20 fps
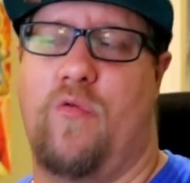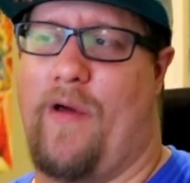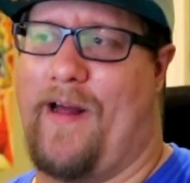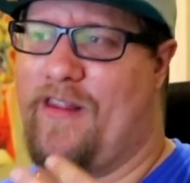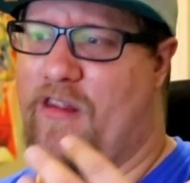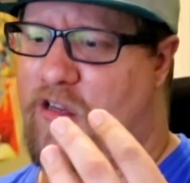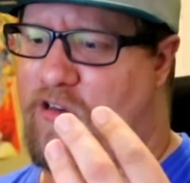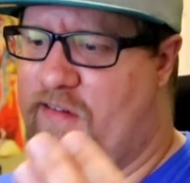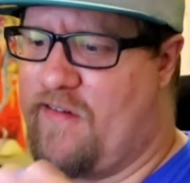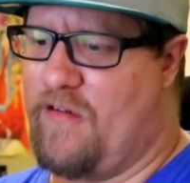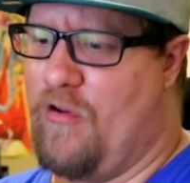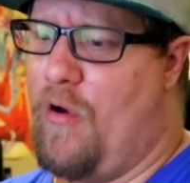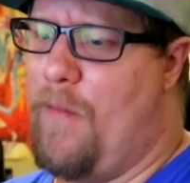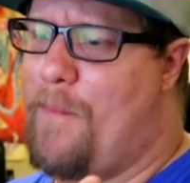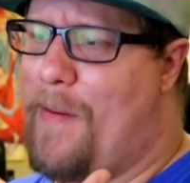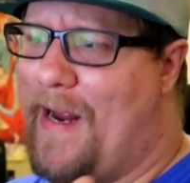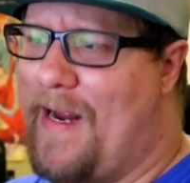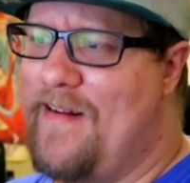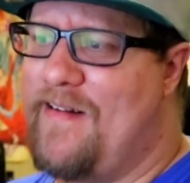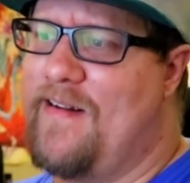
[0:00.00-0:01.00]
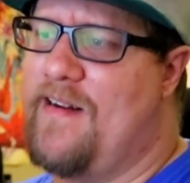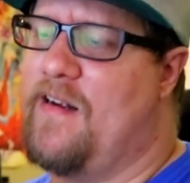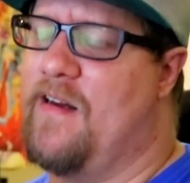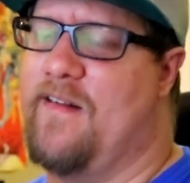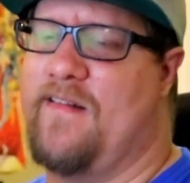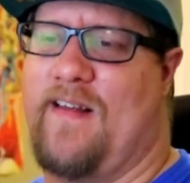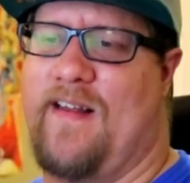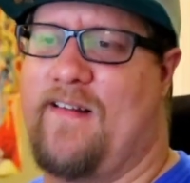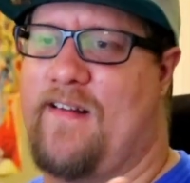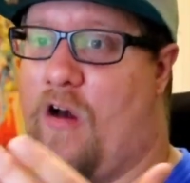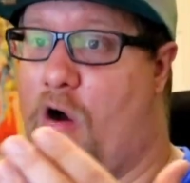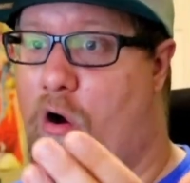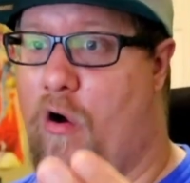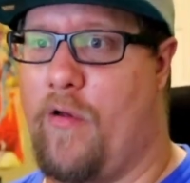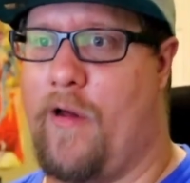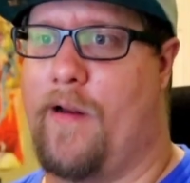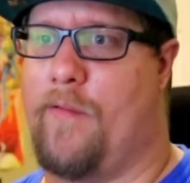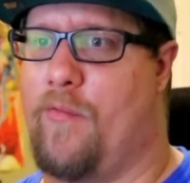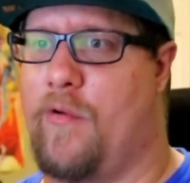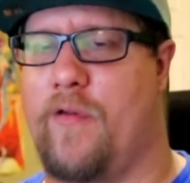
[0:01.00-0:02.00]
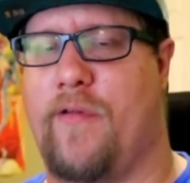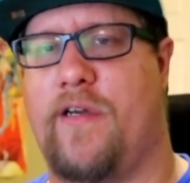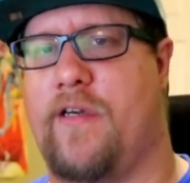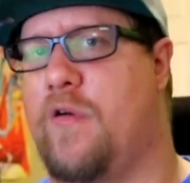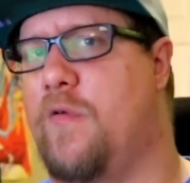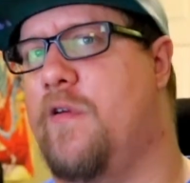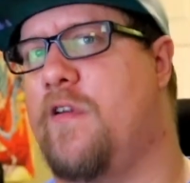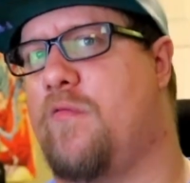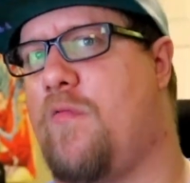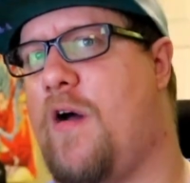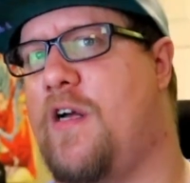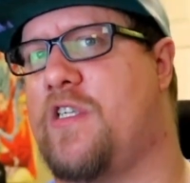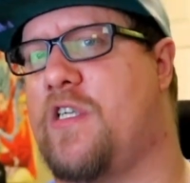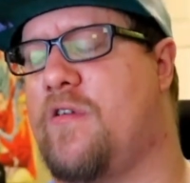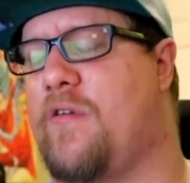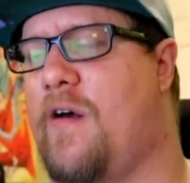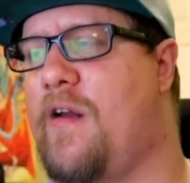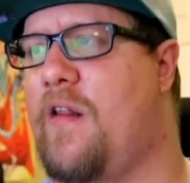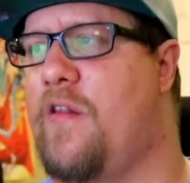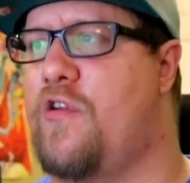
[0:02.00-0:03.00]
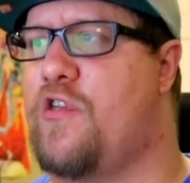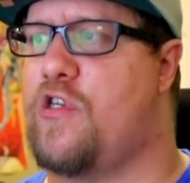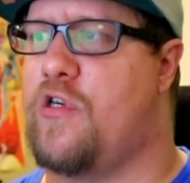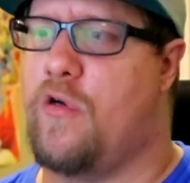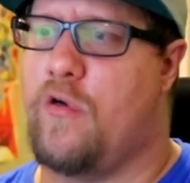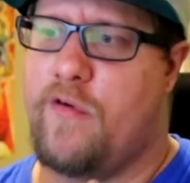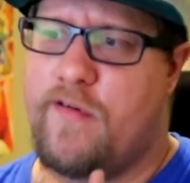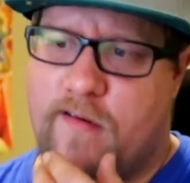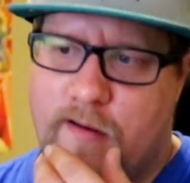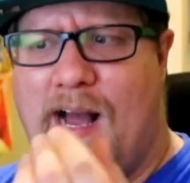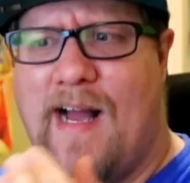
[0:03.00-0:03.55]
like the slow pacing, because that's all I really do is watch a lot of the shows.